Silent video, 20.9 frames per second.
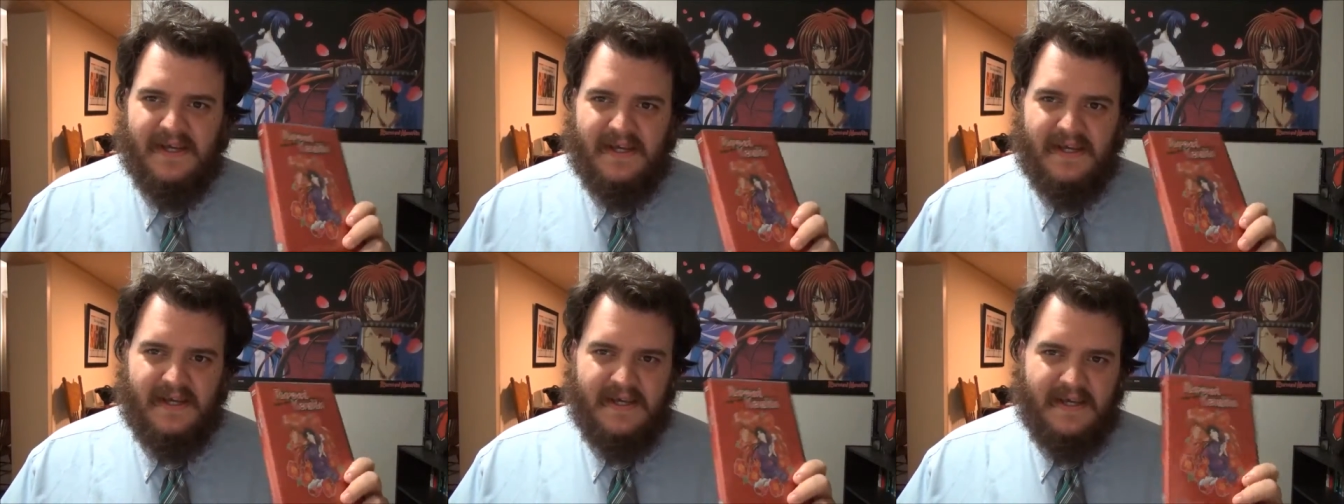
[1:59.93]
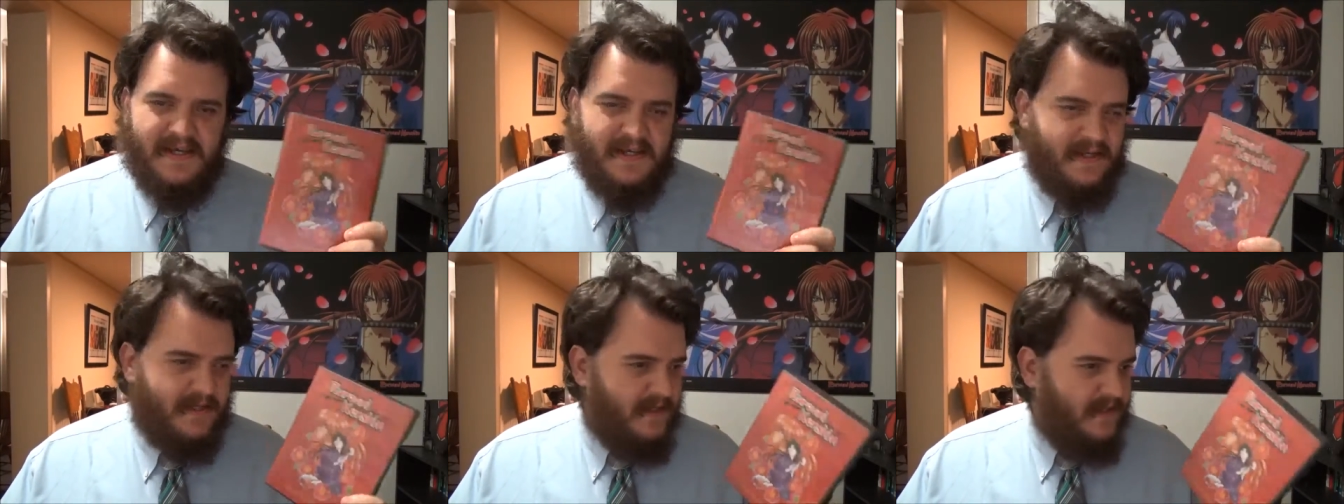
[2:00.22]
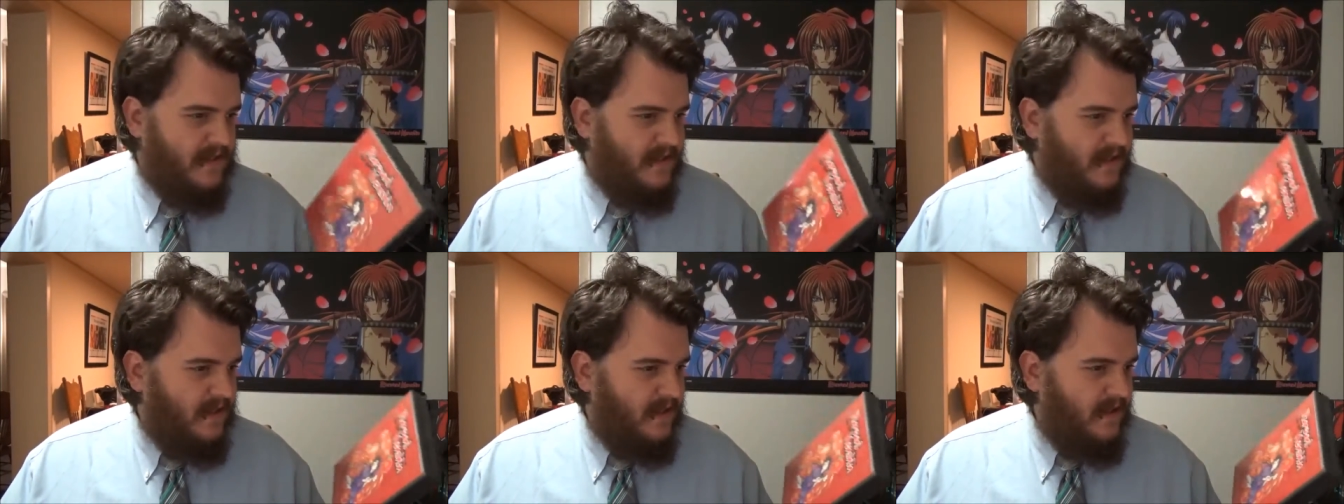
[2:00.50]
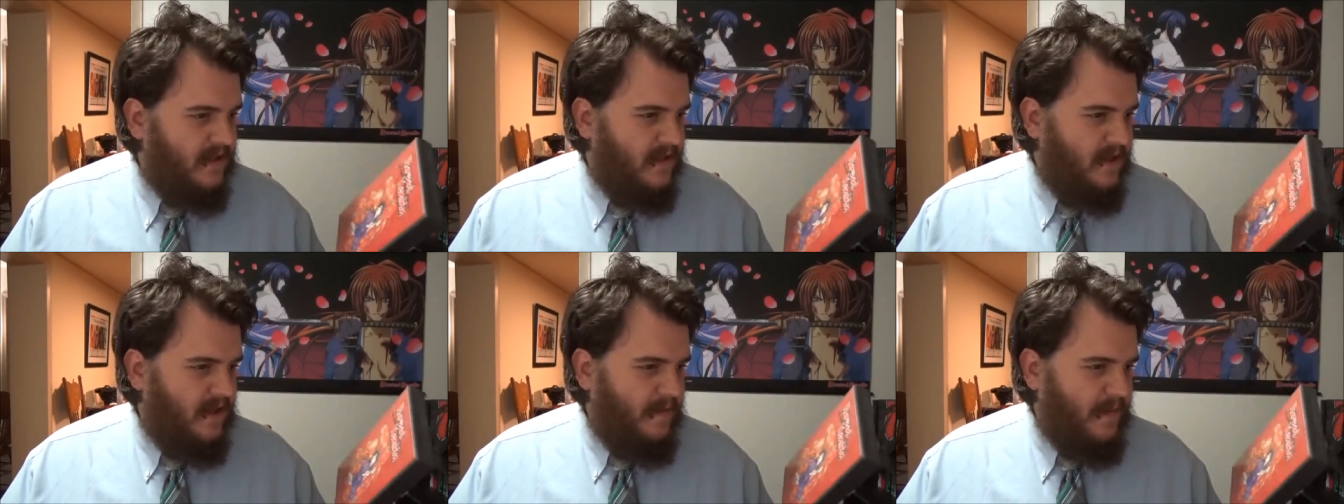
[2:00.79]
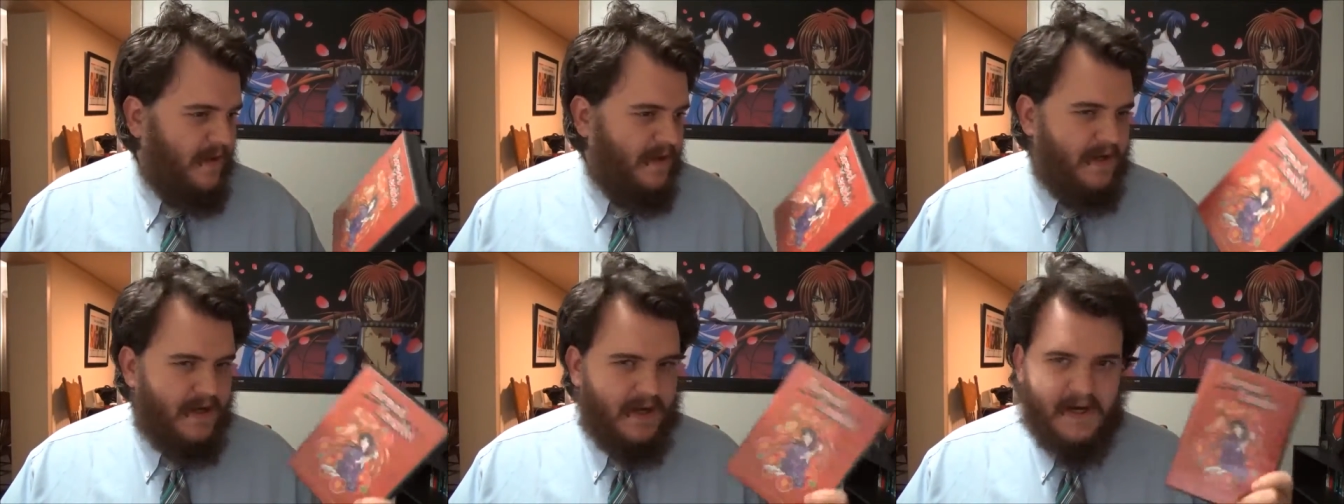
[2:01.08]
is
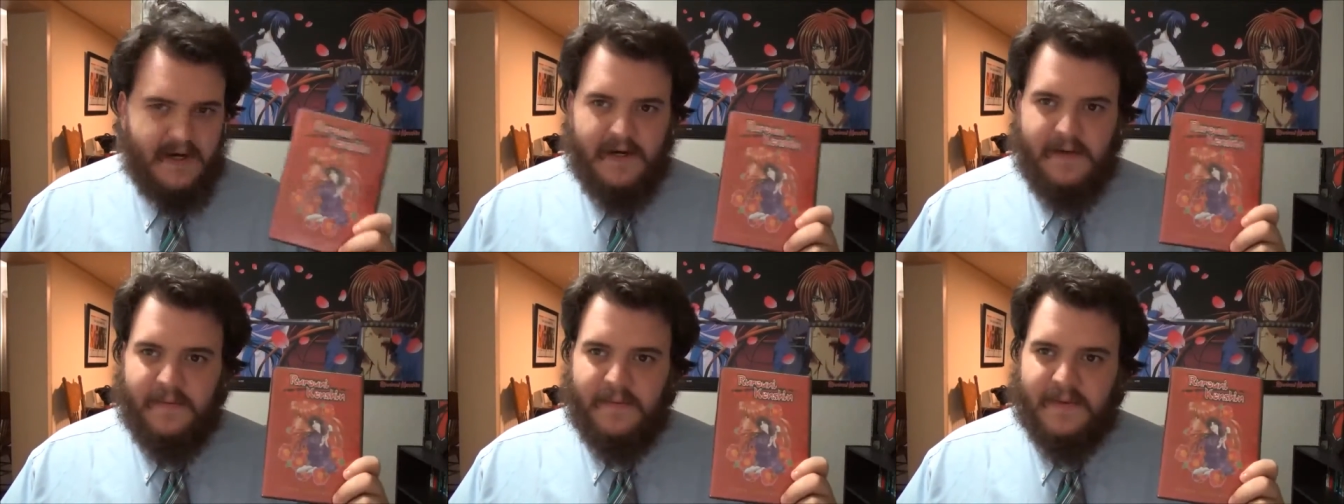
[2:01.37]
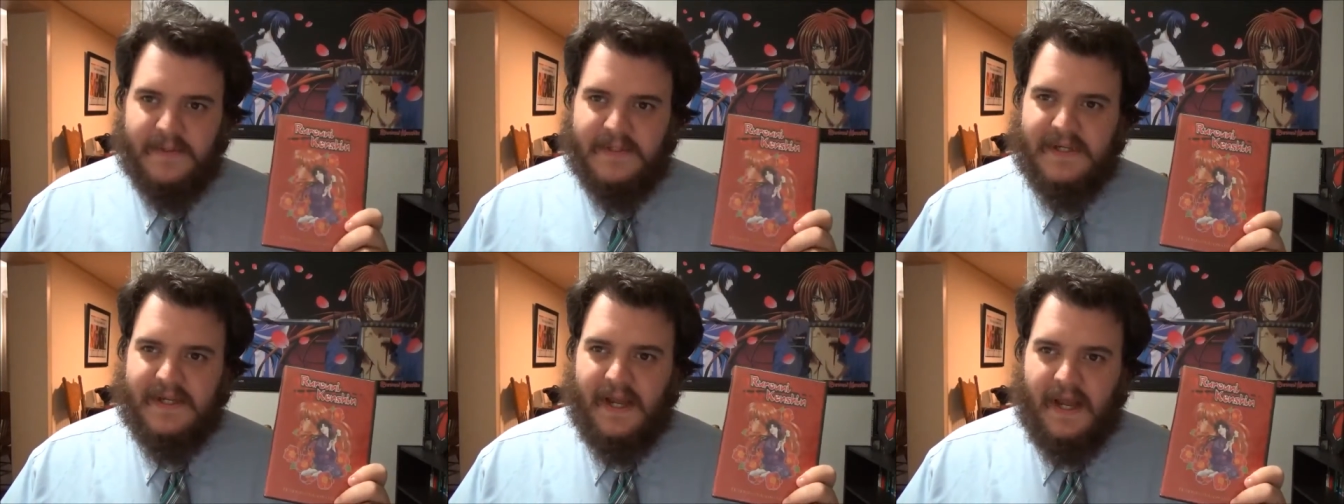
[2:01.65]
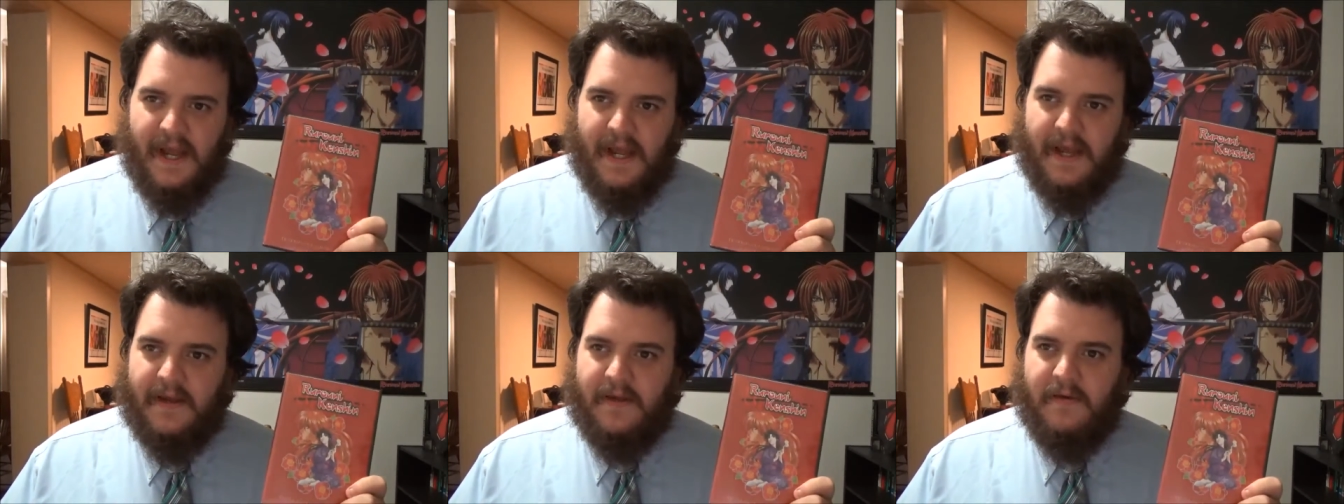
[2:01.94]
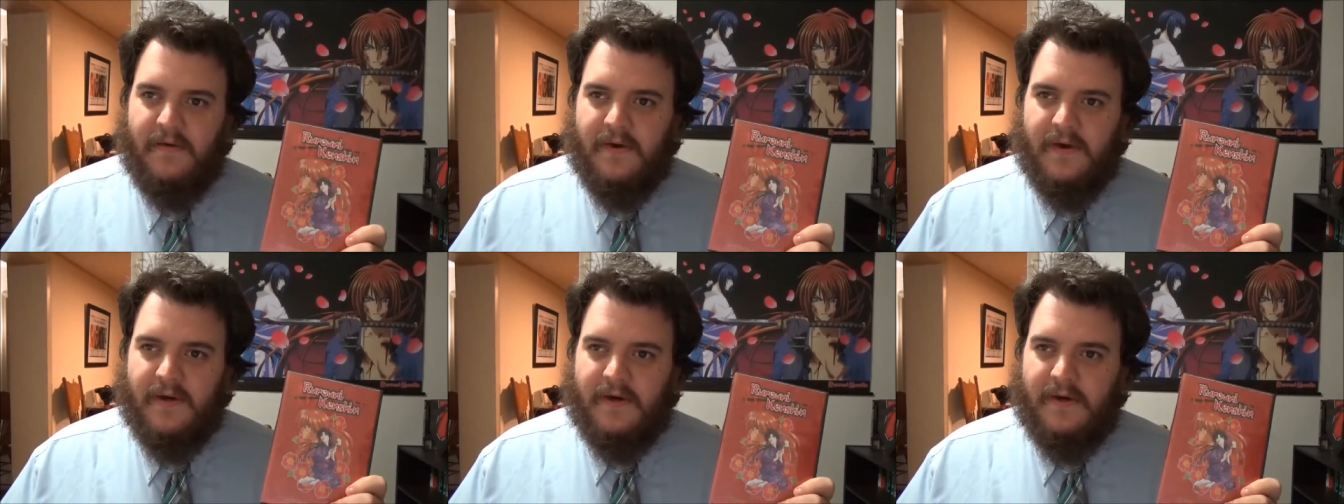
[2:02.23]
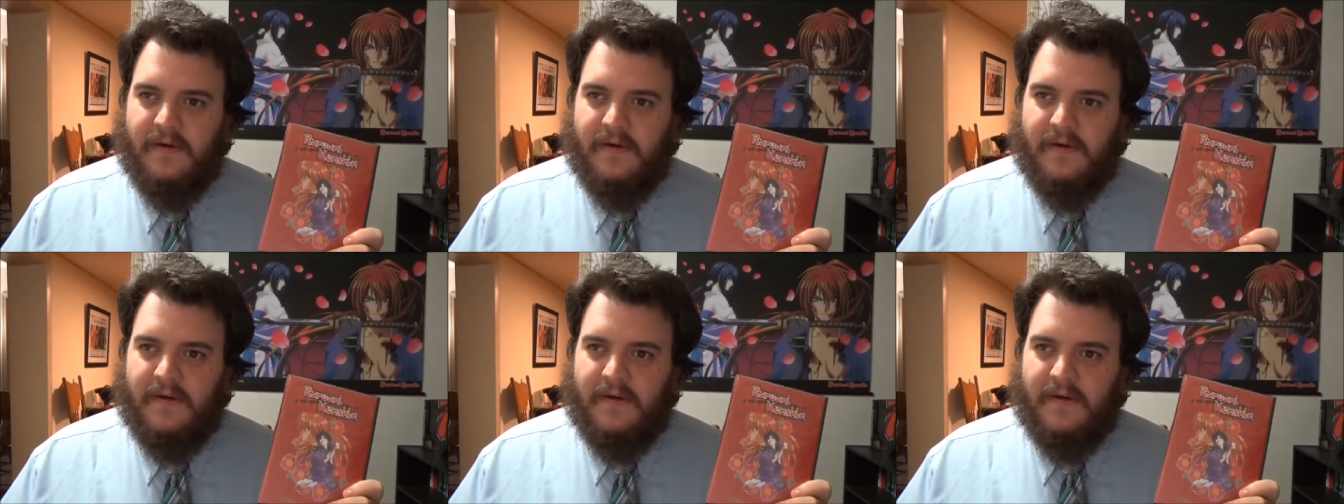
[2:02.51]
about 90% accurate